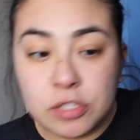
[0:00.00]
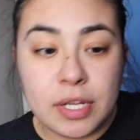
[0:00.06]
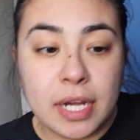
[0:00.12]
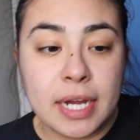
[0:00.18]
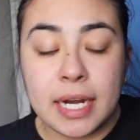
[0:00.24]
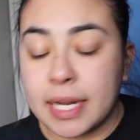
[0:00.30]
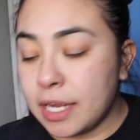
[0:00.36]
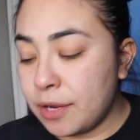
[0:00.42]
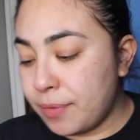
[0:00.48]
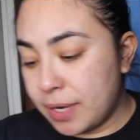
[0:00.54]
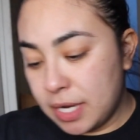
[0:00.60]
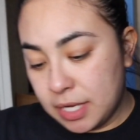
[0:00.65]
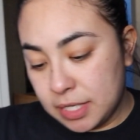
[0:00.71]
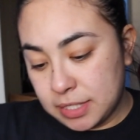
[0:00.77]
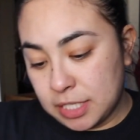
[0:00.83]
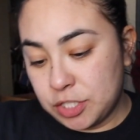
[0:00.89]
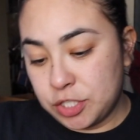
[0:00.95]
So I gotta get ready
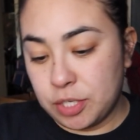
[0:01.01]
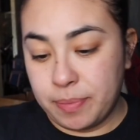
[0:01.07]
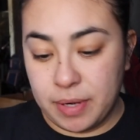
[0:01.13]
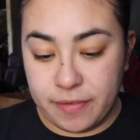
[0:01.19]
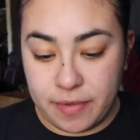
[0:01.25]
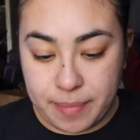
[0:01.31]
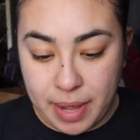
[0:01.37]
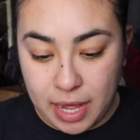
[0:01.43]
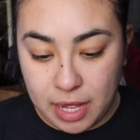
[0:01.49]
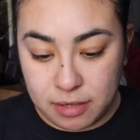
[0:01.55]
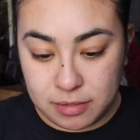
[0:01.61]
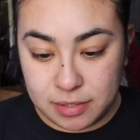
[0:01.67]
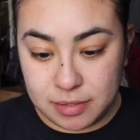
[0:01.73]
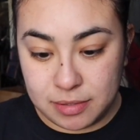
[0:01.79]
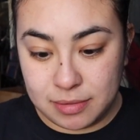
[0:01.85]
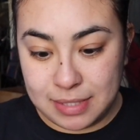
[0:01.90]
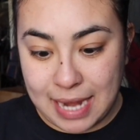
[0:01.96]
because I should be leaving my
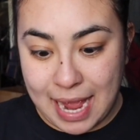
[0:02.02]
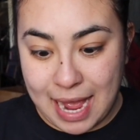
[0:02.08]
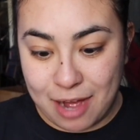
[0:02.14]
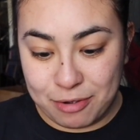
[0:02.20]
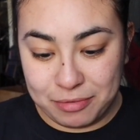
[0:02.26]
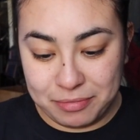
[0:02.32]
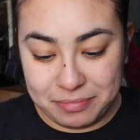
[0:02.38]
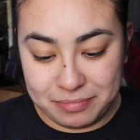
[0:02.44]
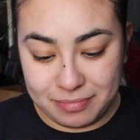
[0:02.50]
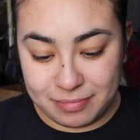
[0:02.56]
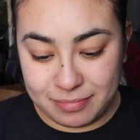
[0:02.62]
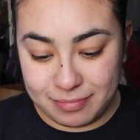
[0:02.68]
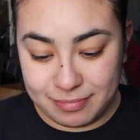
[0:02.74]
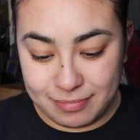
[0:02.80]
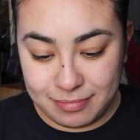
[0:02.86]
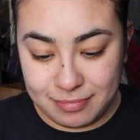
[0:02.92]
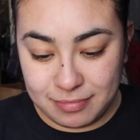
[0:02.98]
house now.
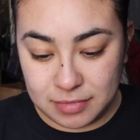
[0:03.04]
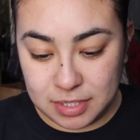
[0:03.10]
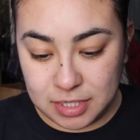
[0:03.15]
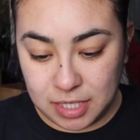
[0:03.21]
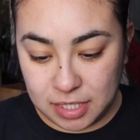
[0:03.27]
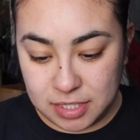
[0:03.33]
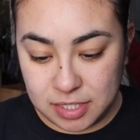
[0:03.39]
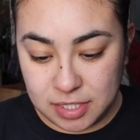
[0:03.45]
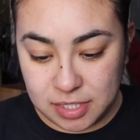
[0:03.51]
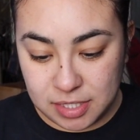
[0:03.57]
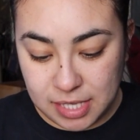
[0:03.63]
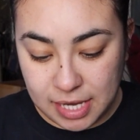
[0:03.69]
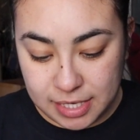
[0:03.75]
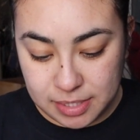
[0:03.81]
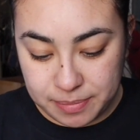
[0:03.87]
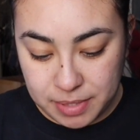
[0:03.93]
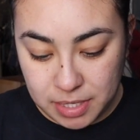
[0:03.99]
Tati just
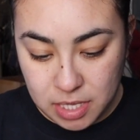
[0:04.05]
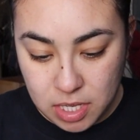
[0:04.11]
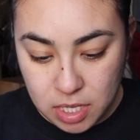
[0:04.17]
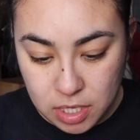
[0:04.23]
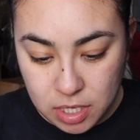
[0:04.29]
texted me.